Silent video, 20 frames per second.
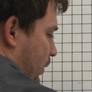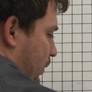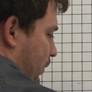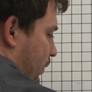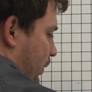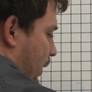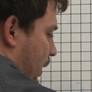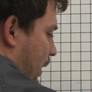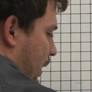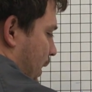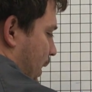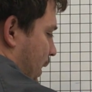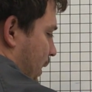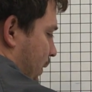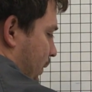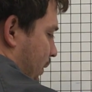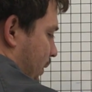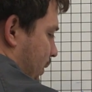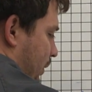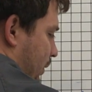5,
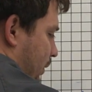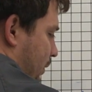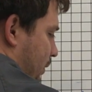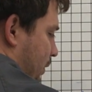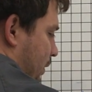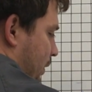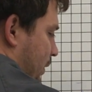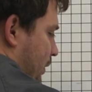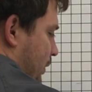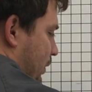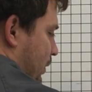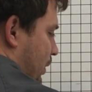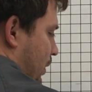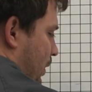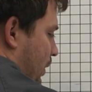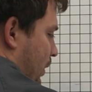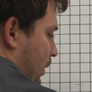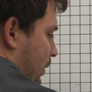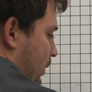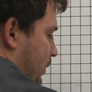6,
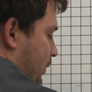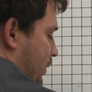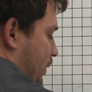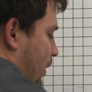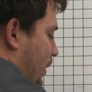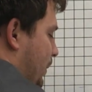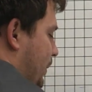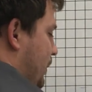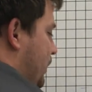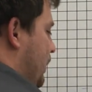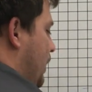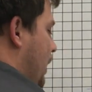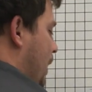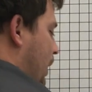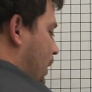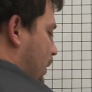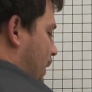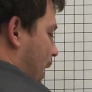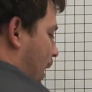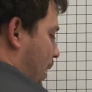7.
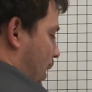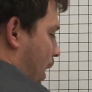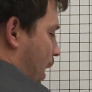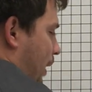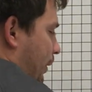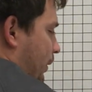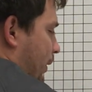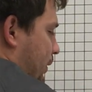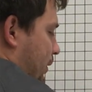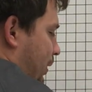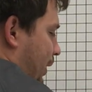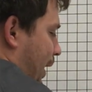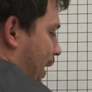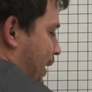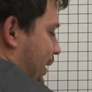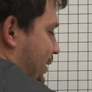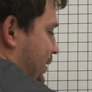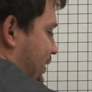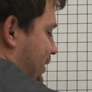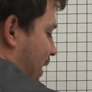Now, obviously, I
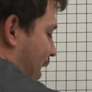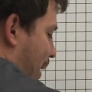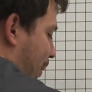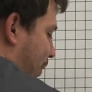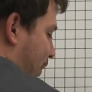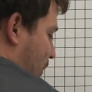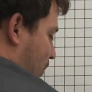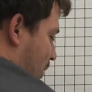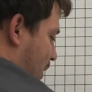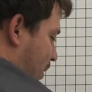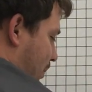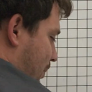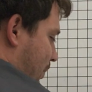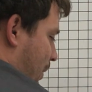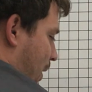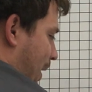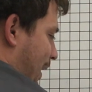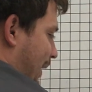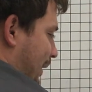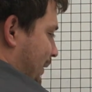didn't stop at 1
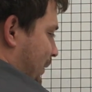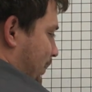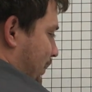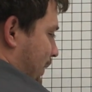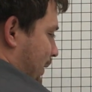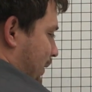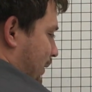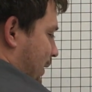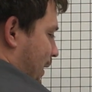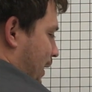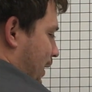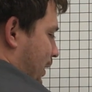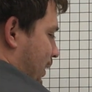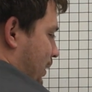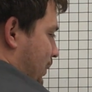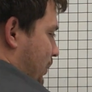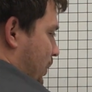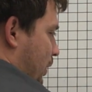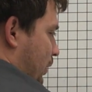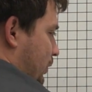month because I already
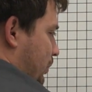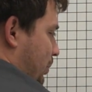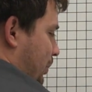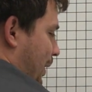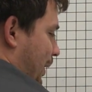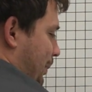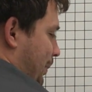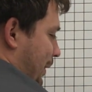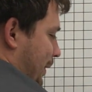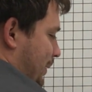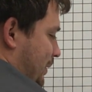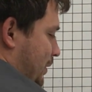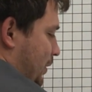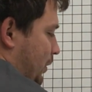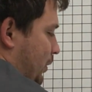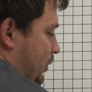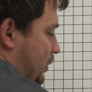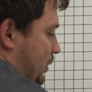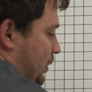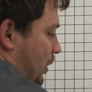multiplied by
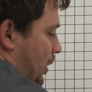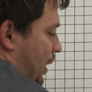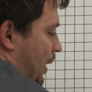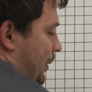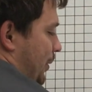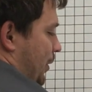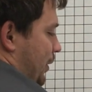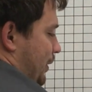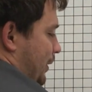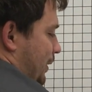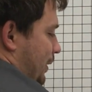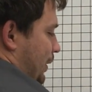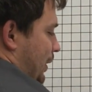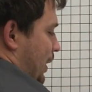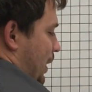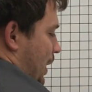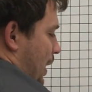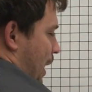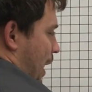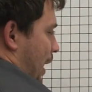2, so
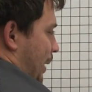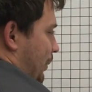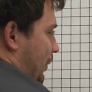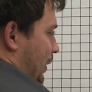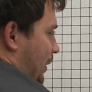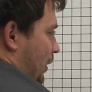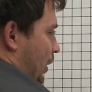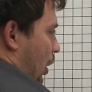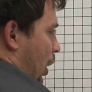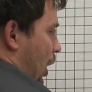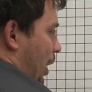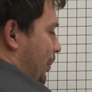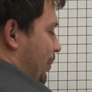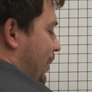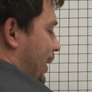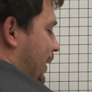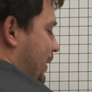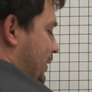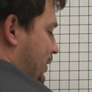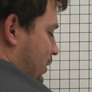I'm going to go up
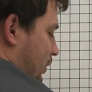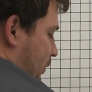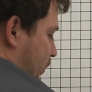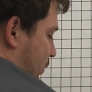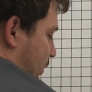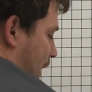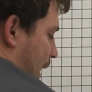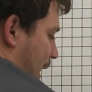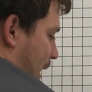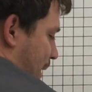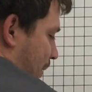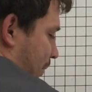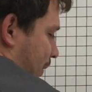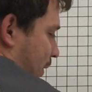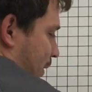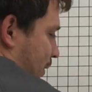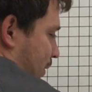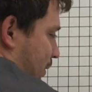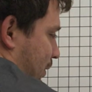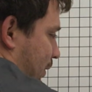by 2s,
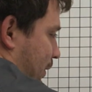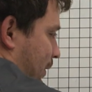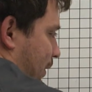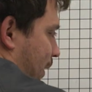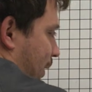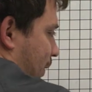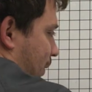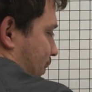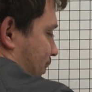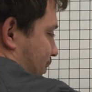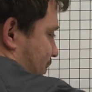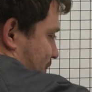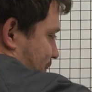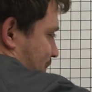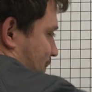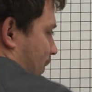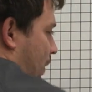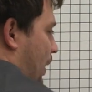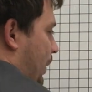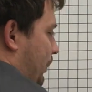obviously, like,
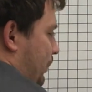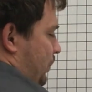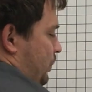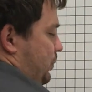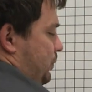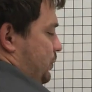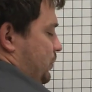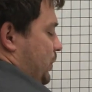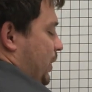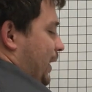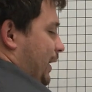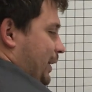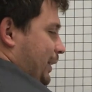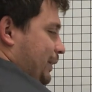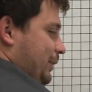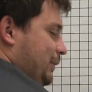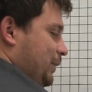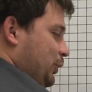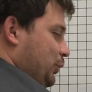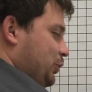I'm
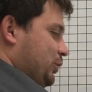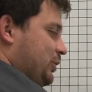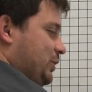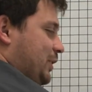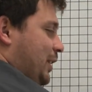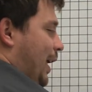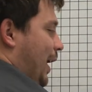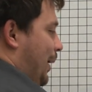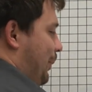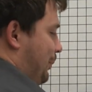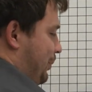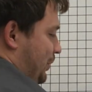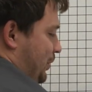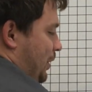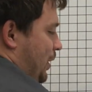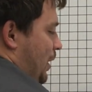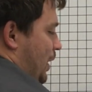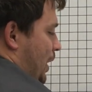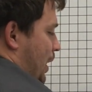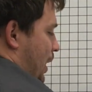taking 2 steps.
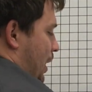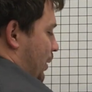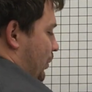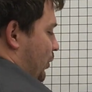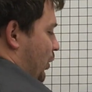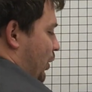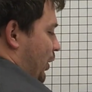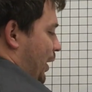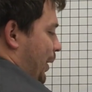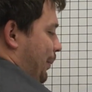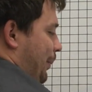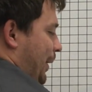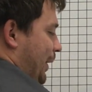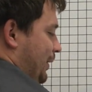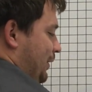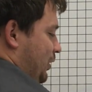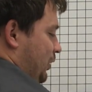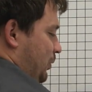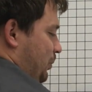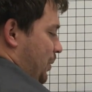I'm going up by
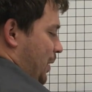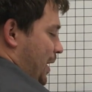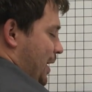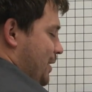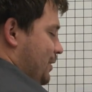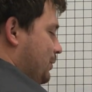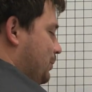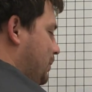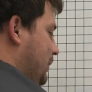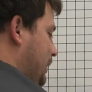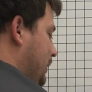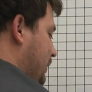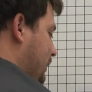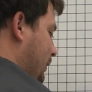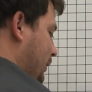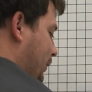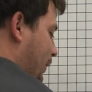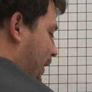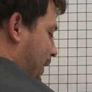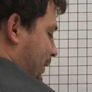2 months because of
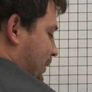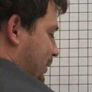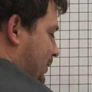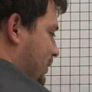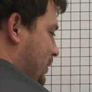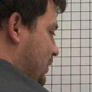the fact it's